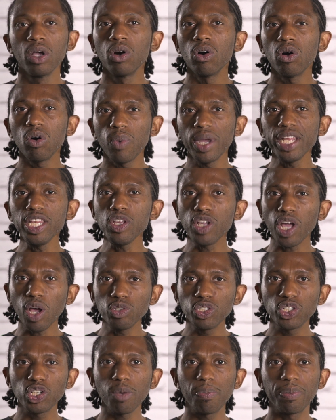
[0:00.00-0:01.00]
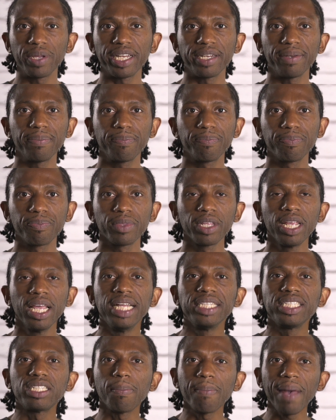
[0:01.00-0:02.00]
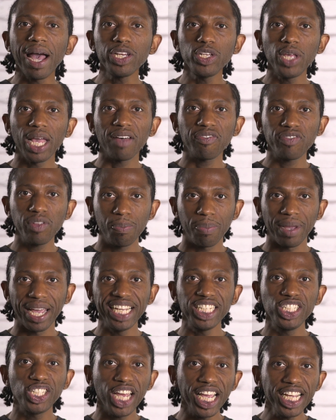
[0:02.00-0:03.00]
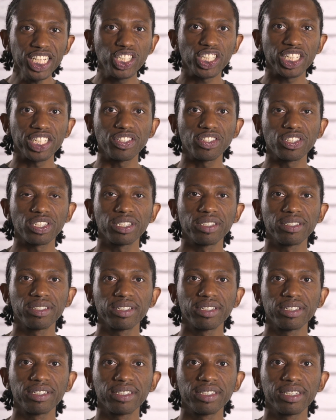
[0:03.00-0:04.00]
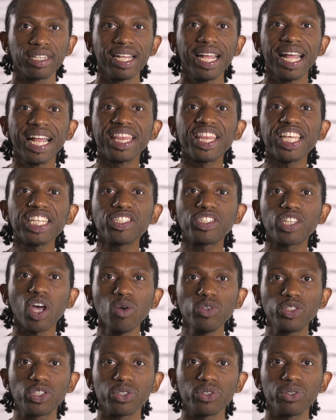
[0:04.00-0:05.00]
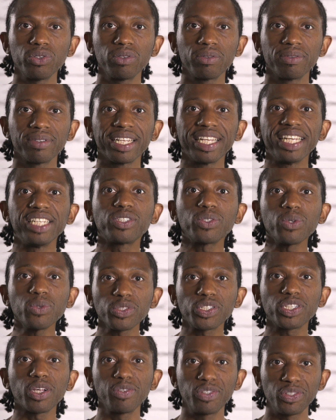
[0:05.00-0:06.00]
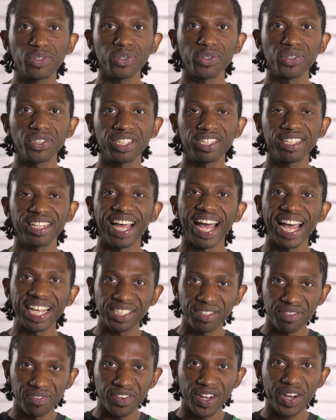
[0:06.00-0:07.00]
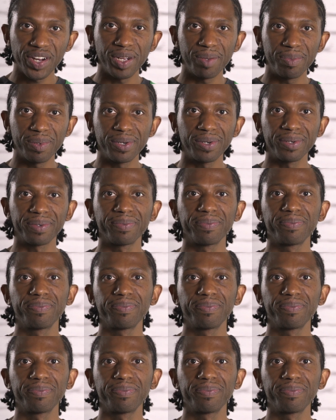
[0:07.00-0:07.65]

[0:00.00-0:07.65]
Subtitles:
Or when you go shopping, the amount you have to pay changes. This total is also stored as a variable.